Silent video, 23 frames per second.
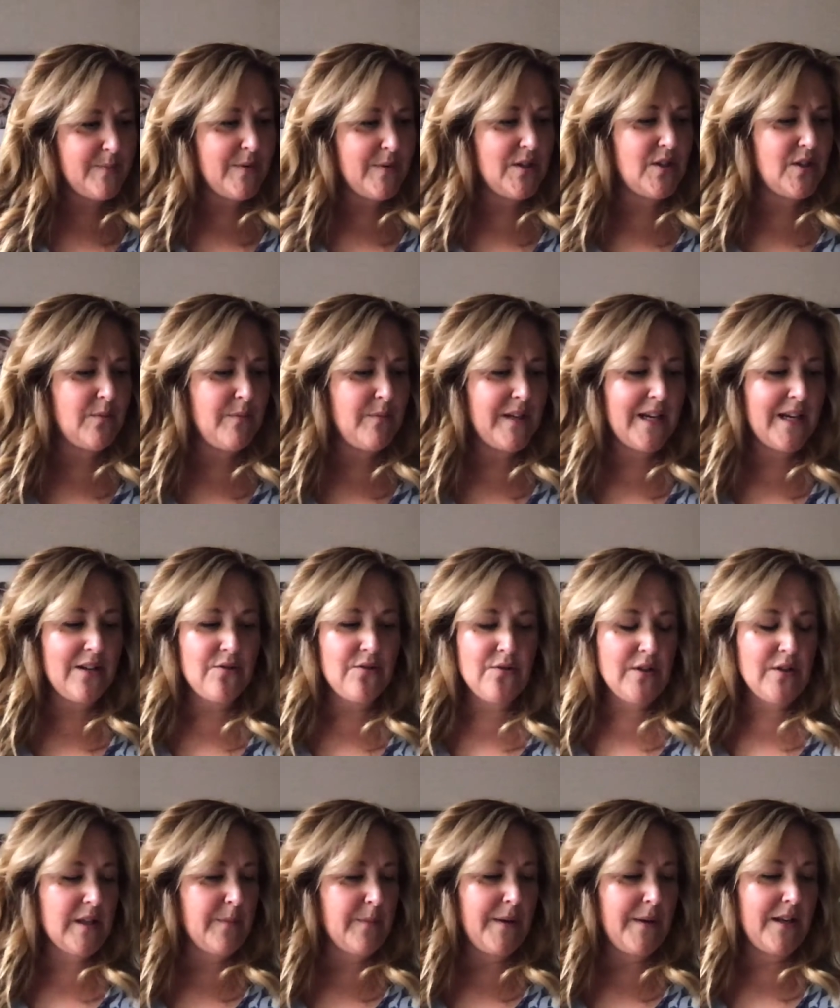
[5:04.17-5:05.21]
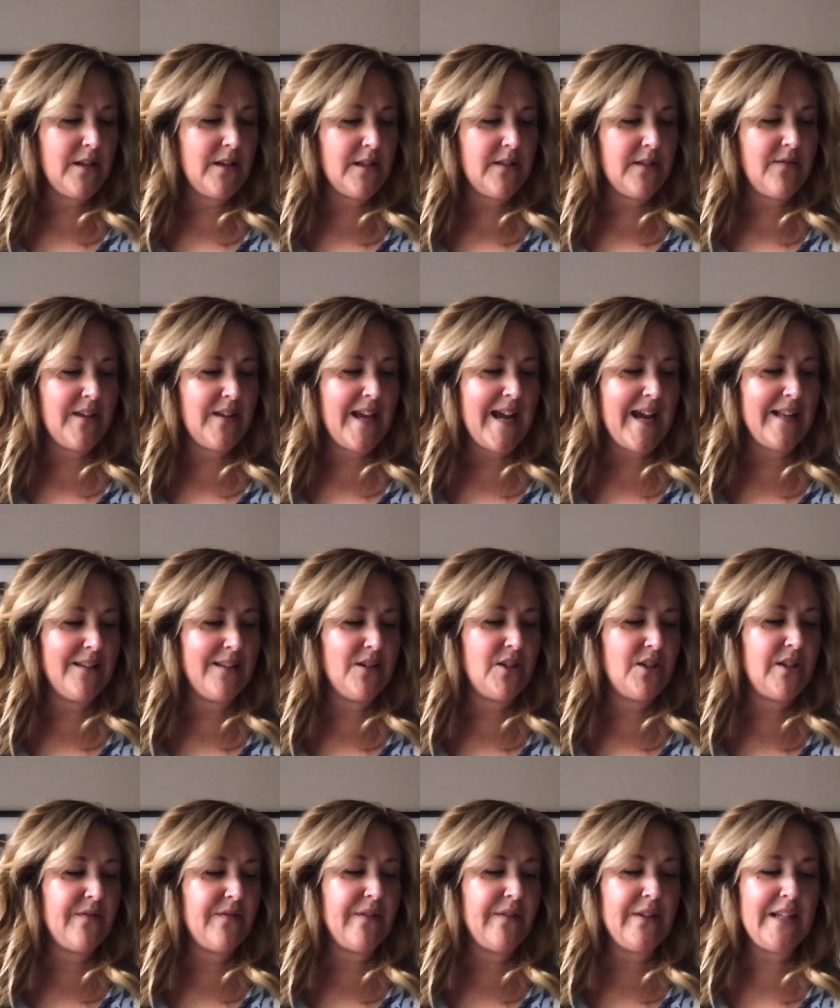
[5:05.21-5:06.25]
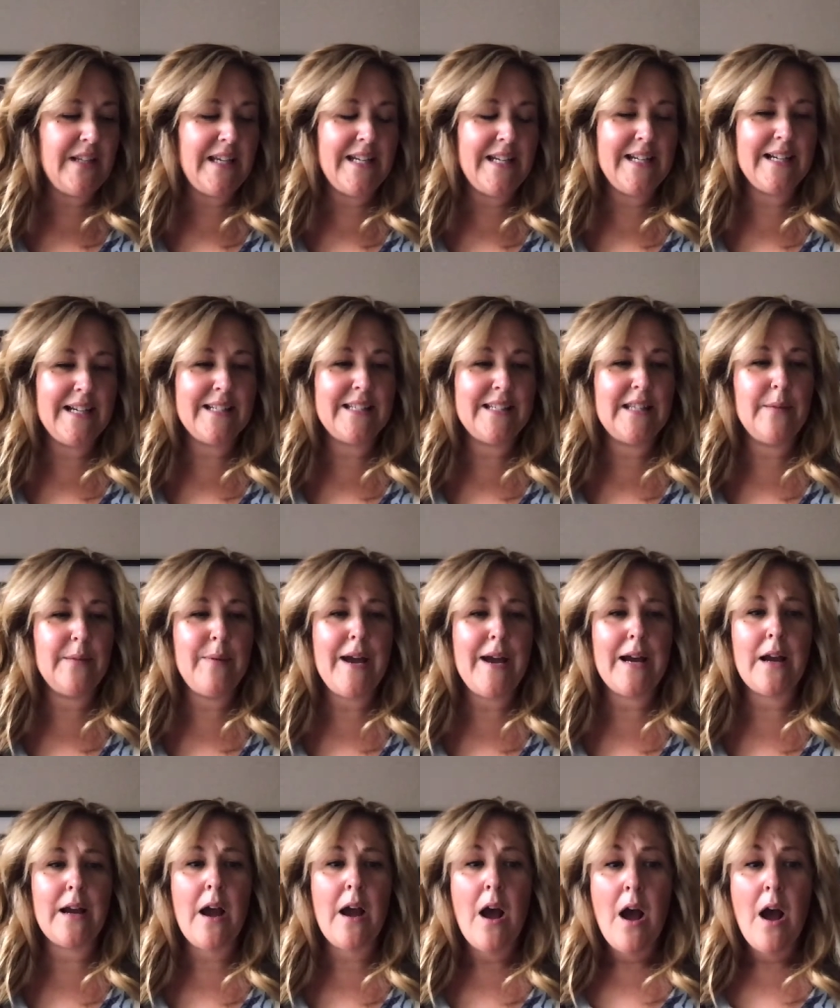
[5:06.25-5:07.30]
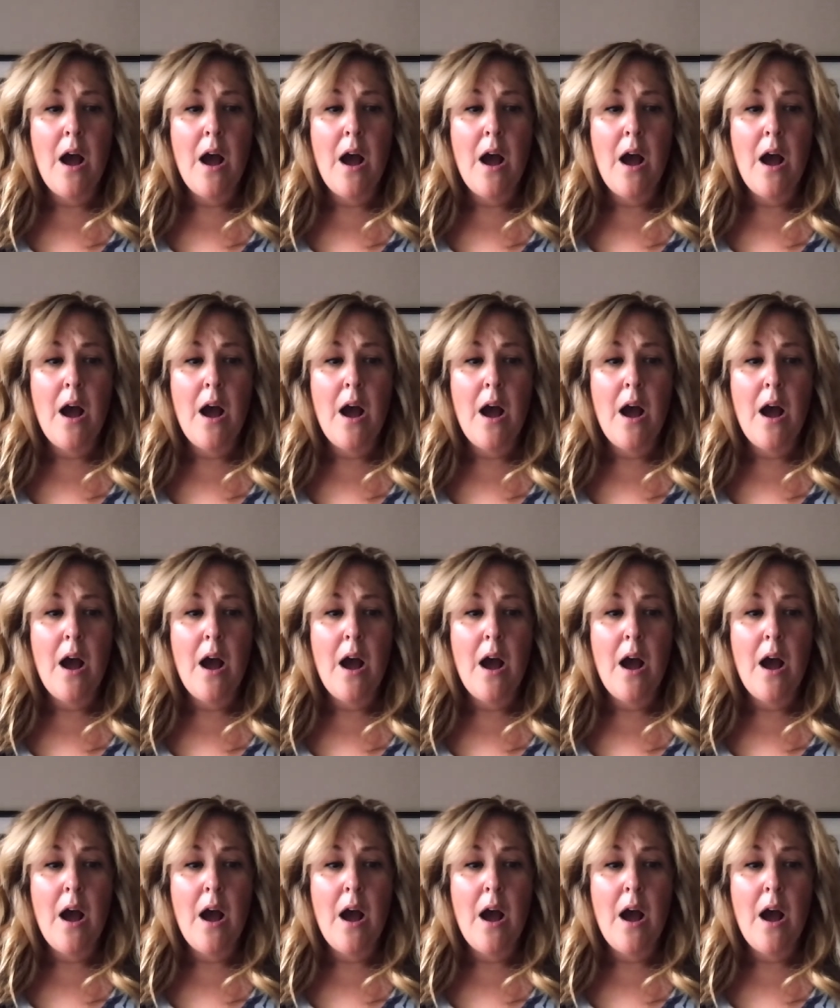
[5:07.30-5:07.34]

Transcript: Pidgeon began turning the pages of the atlas. She found the index at the back.